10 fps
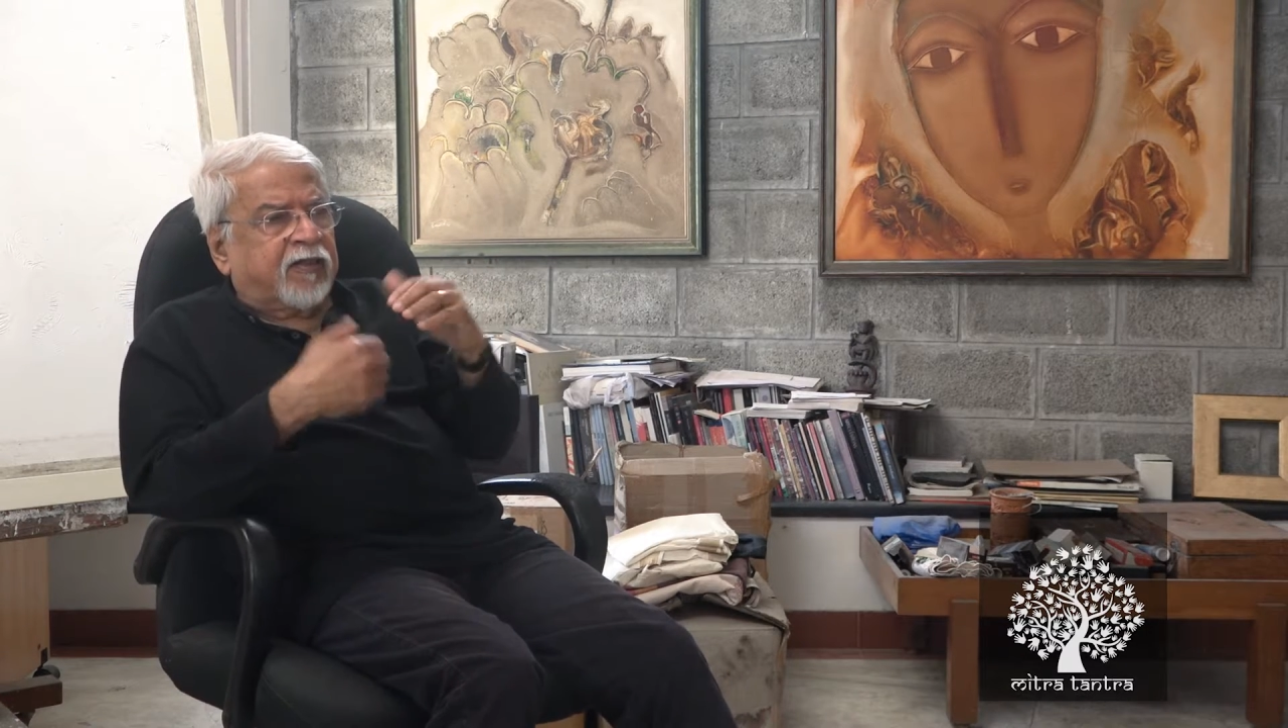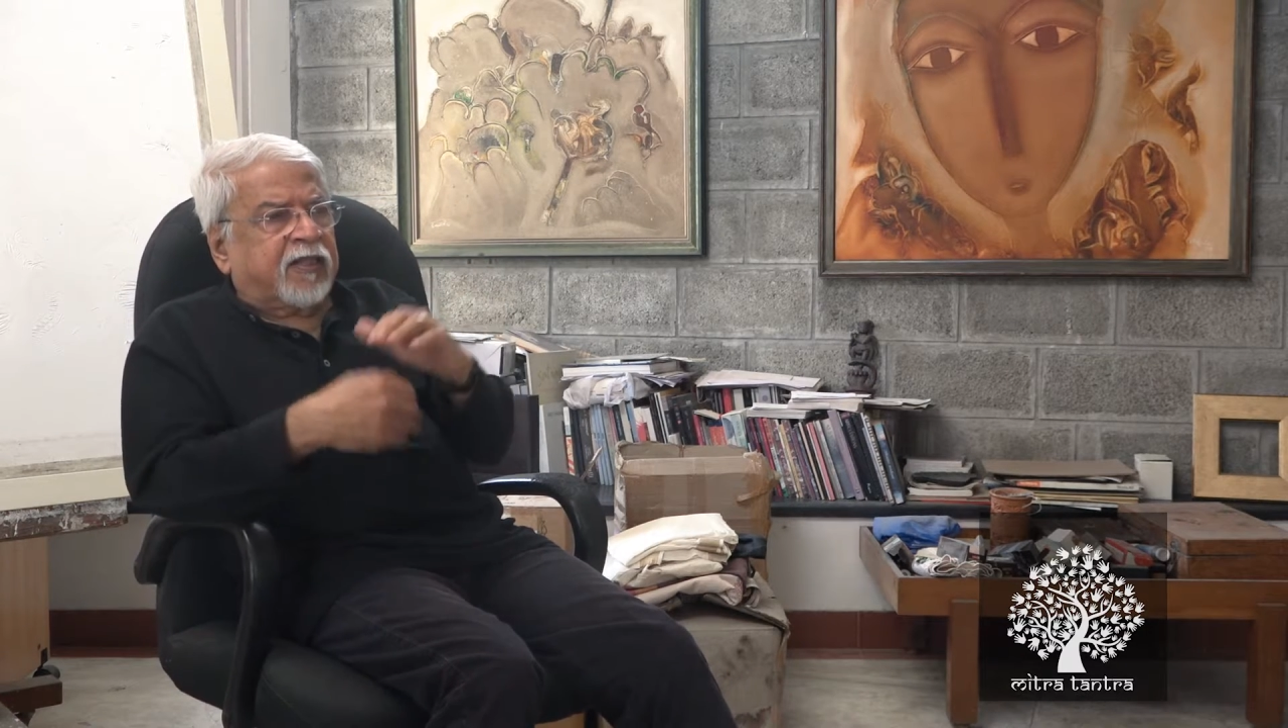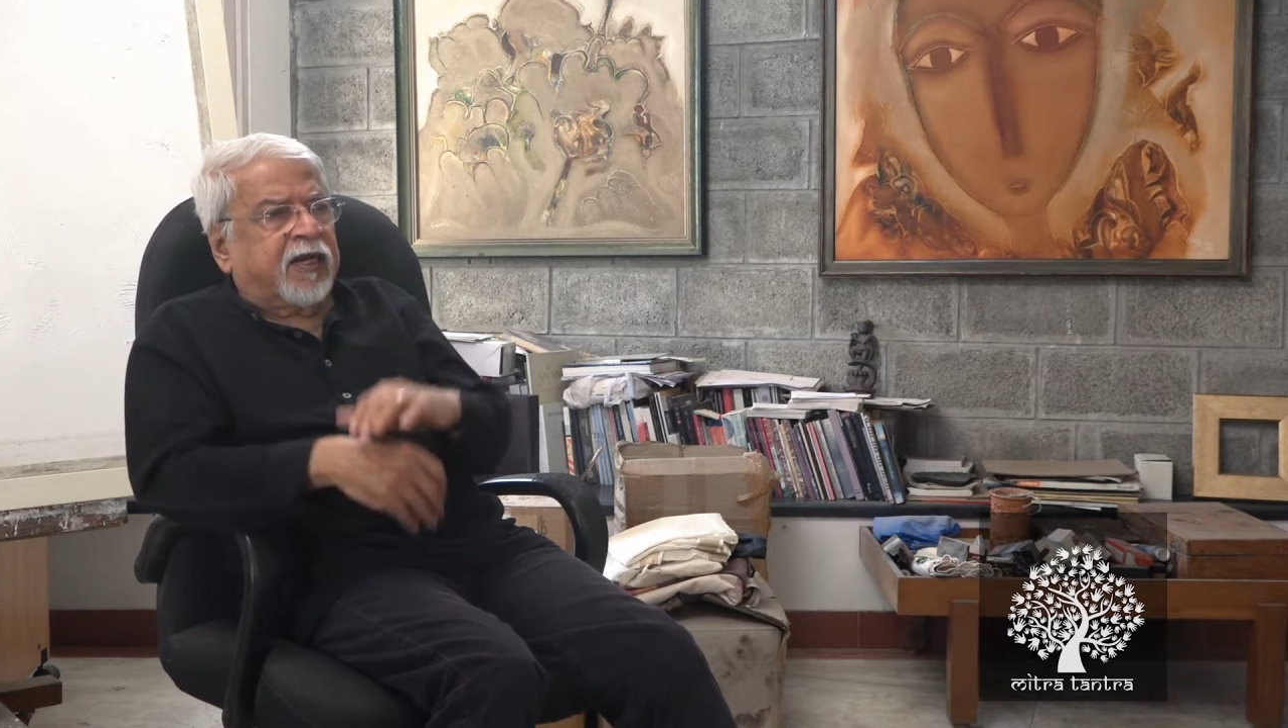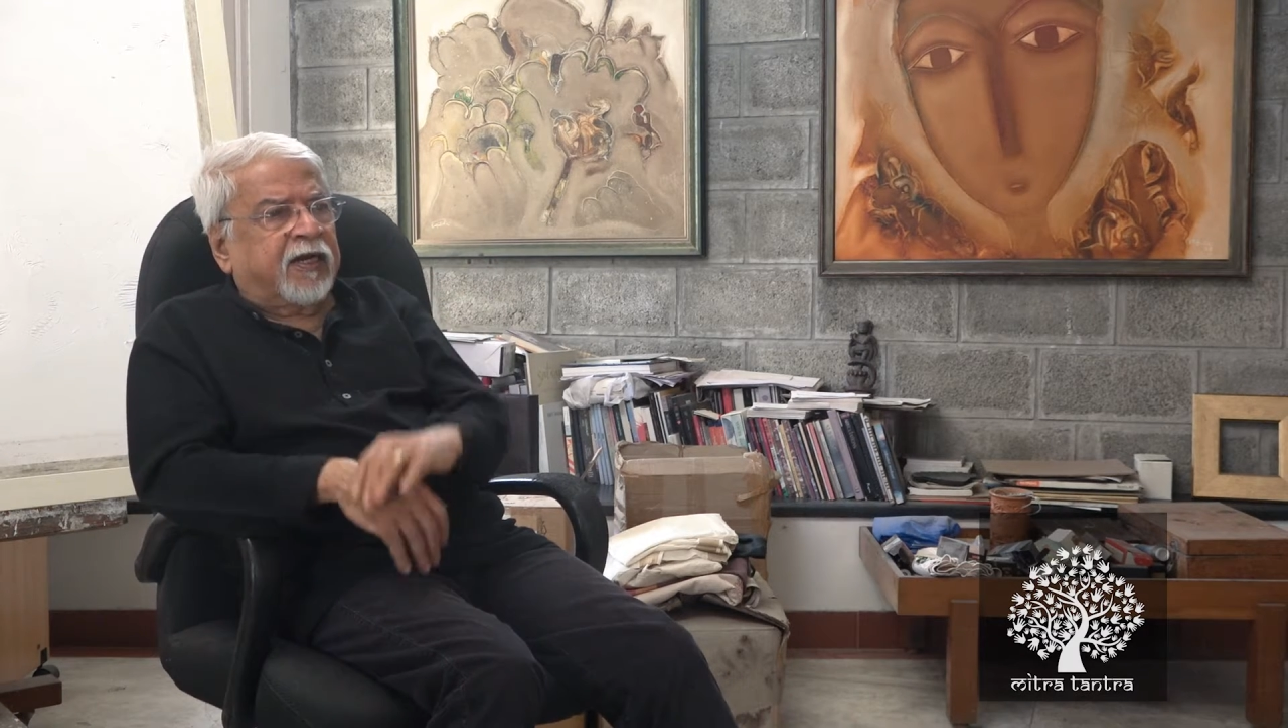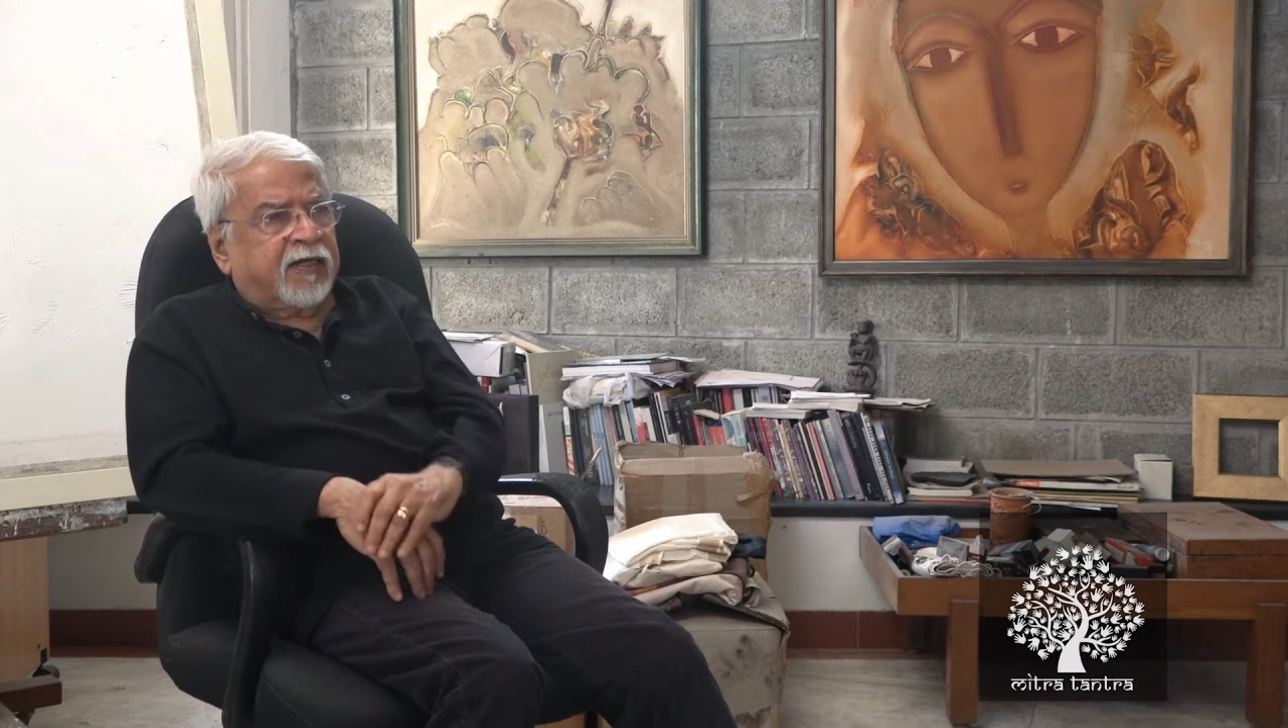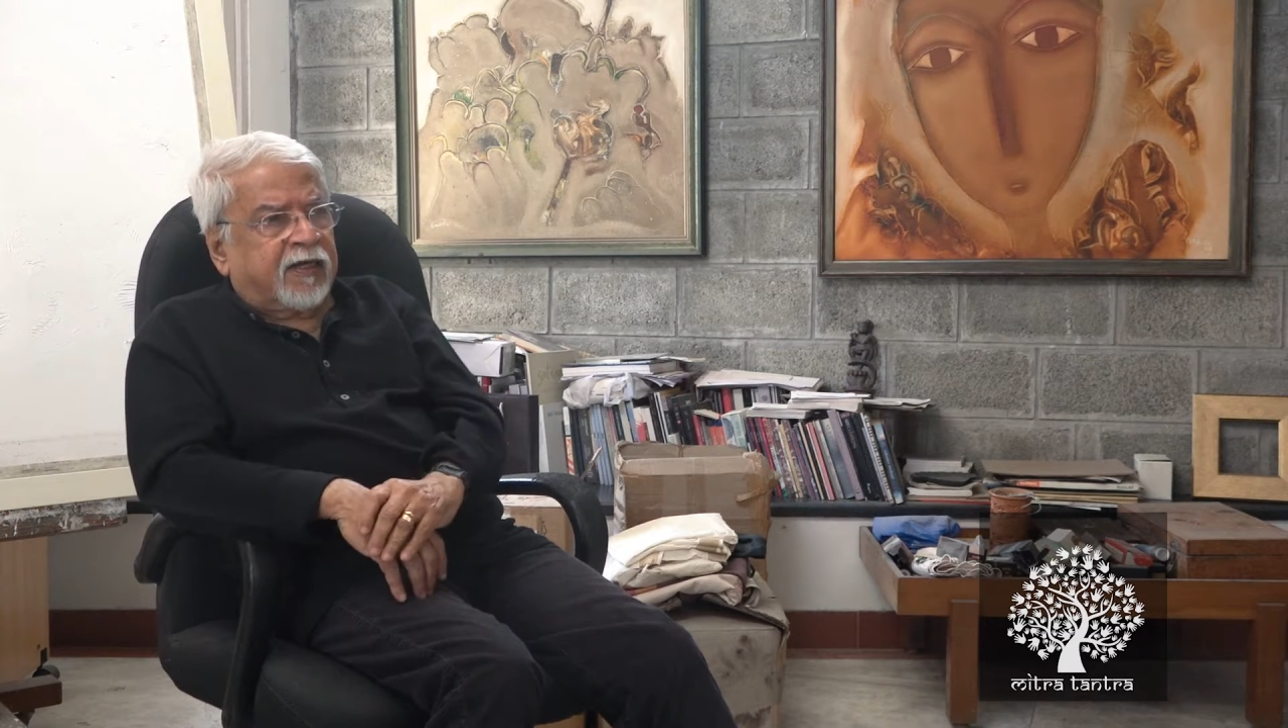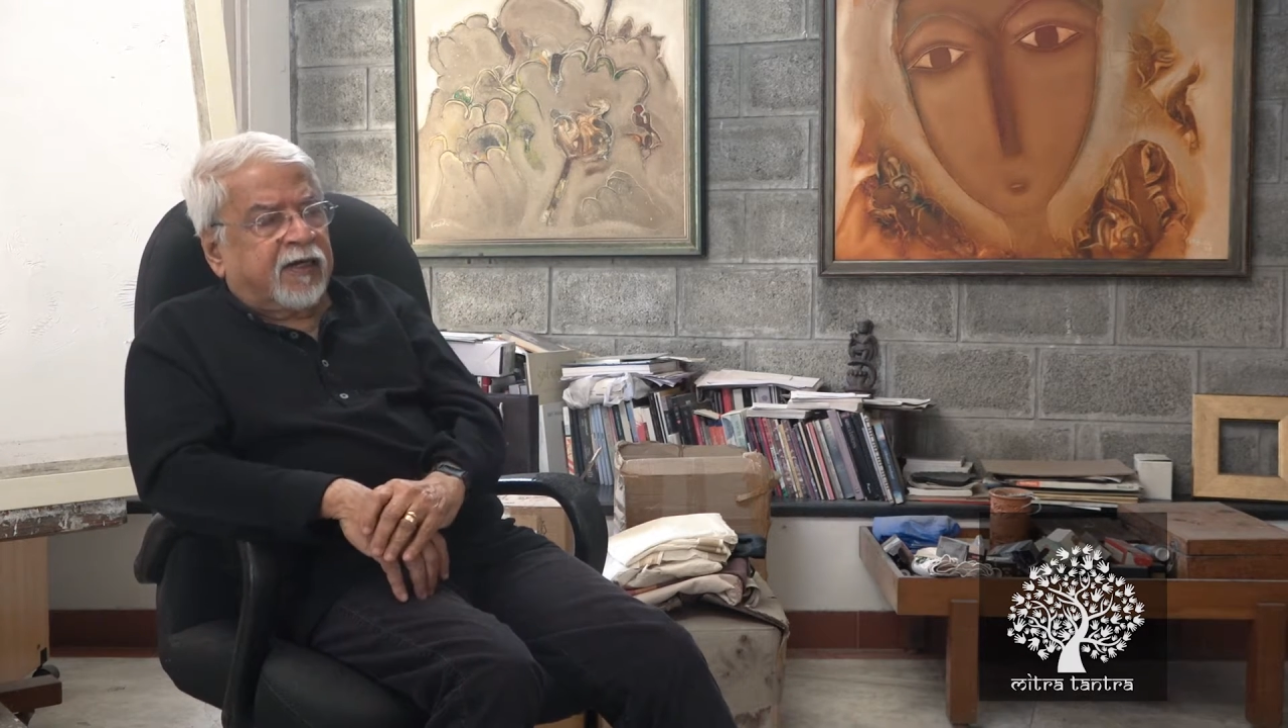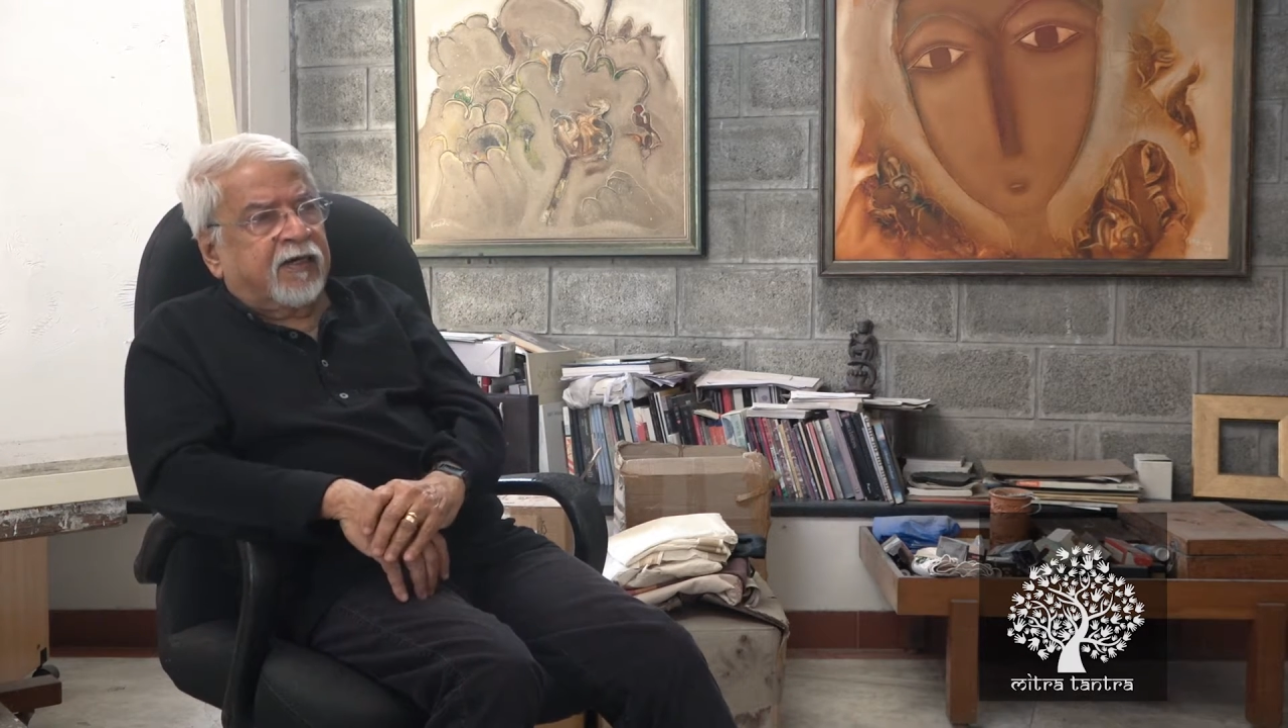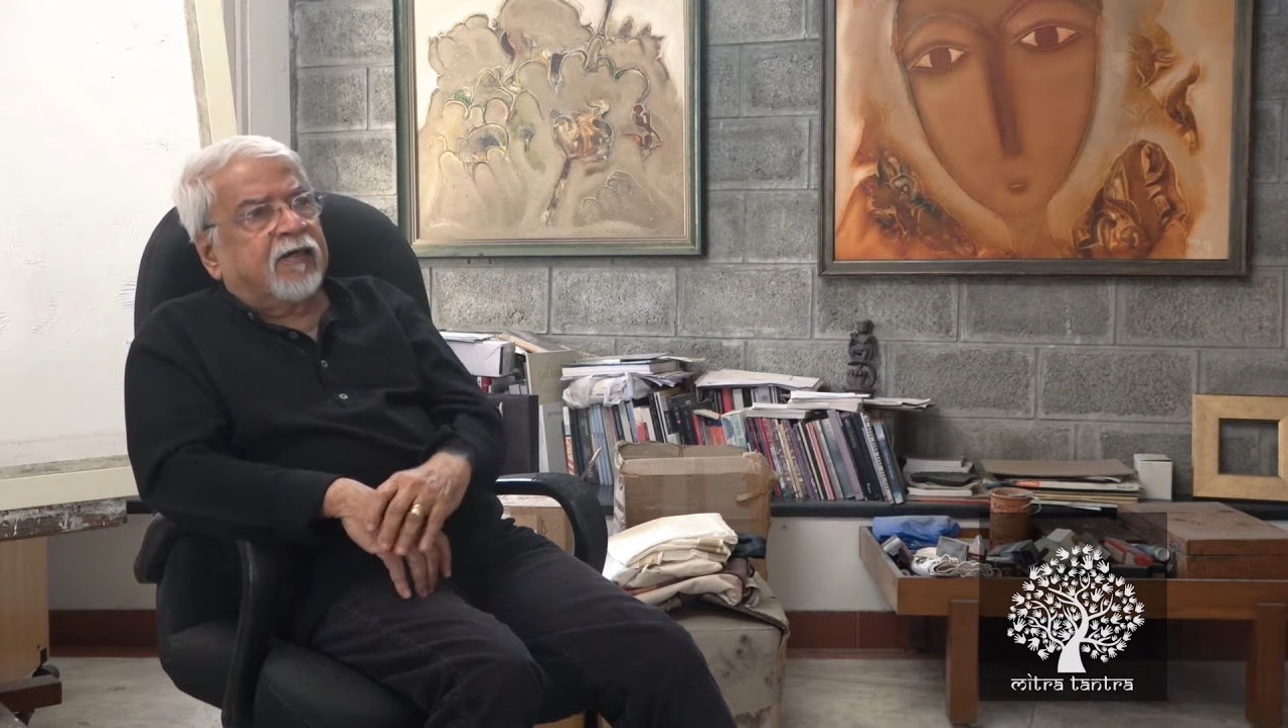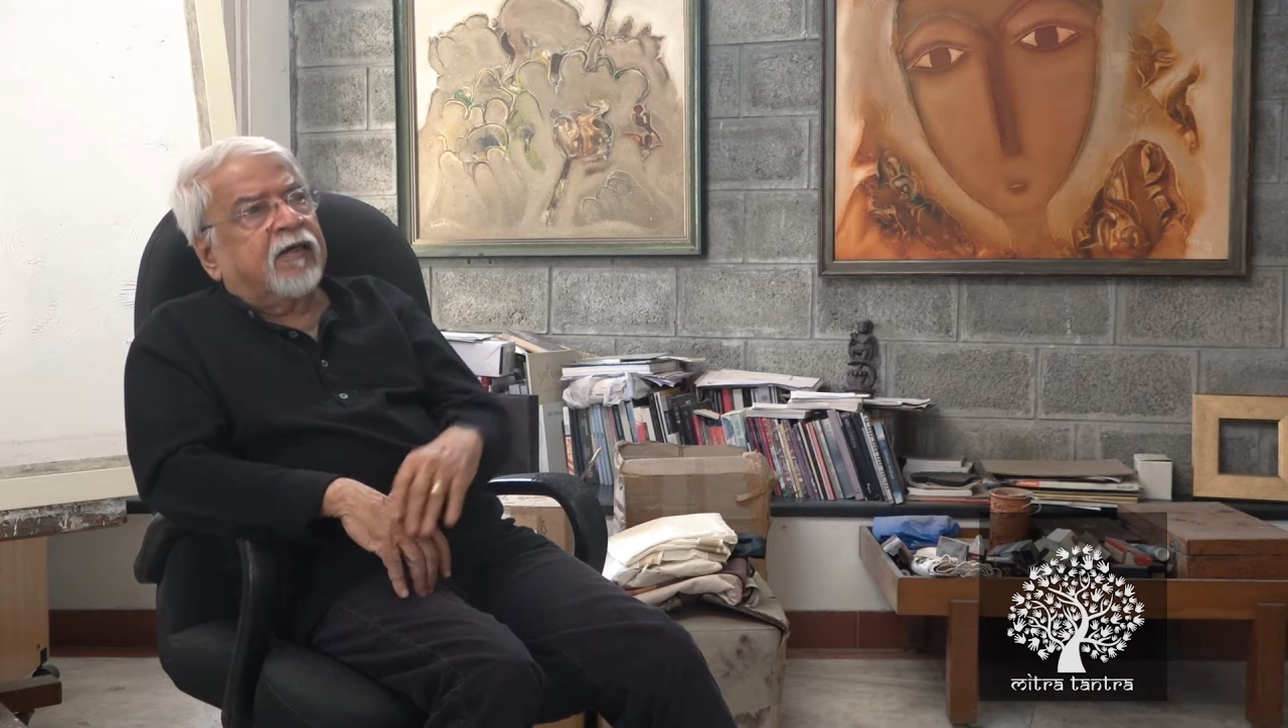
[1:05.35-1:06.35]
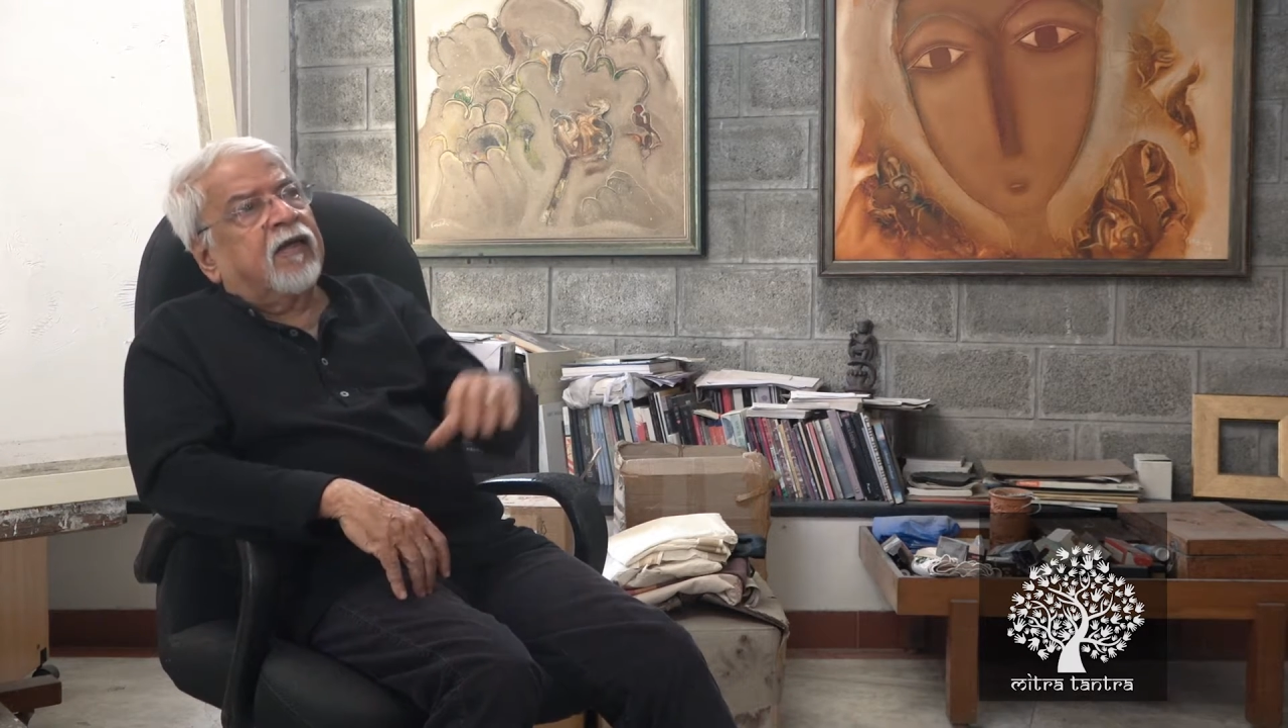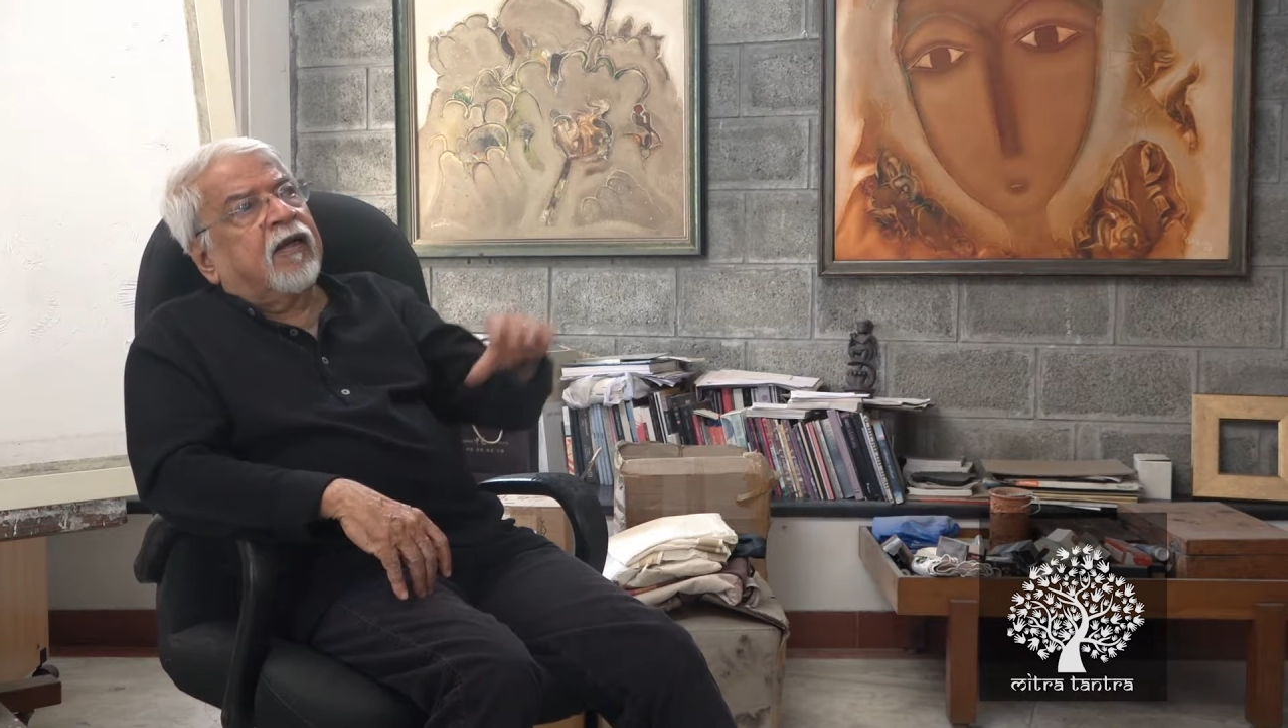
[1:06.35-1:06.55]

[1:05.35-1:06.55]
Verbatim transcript: theatre and